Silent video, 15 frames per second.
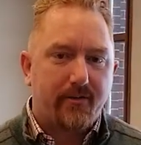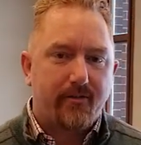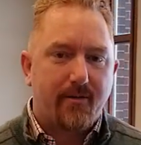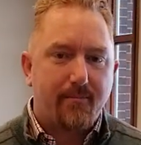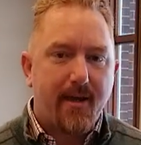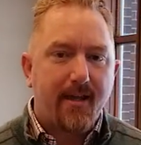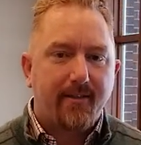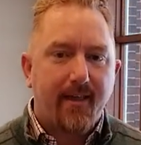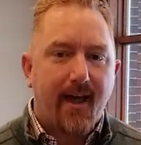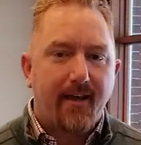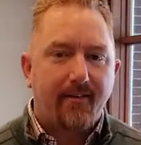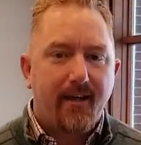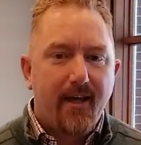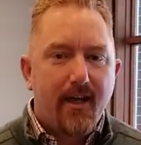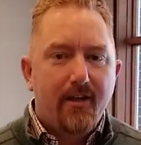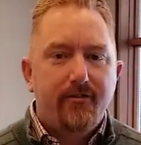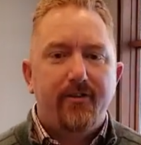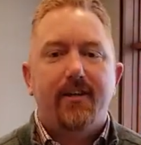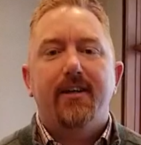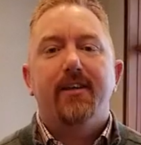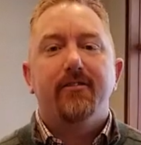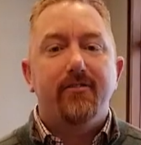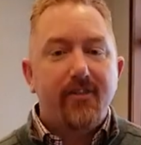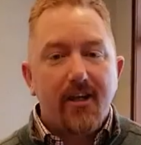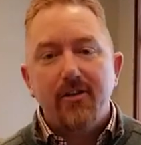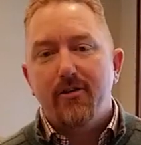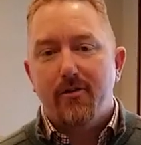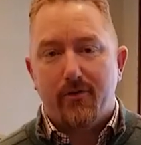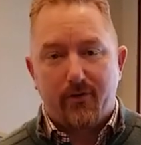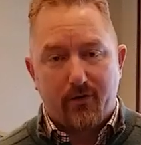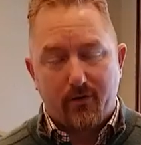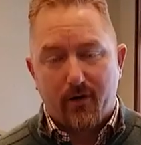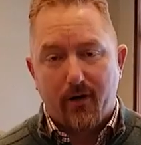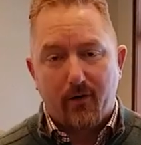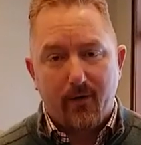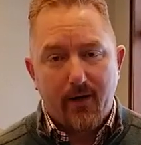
to make that to continue to grow.